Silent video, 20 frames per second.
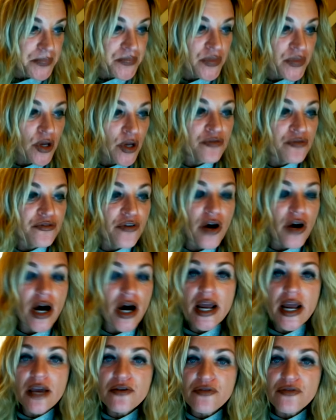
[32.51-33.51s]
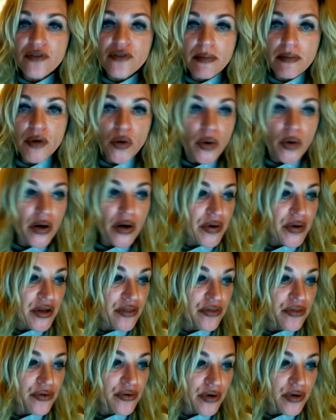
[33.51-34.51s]
On Friday, February
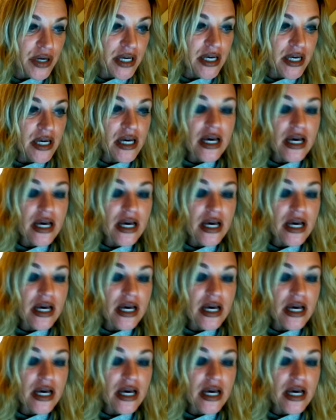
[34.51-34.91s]
3,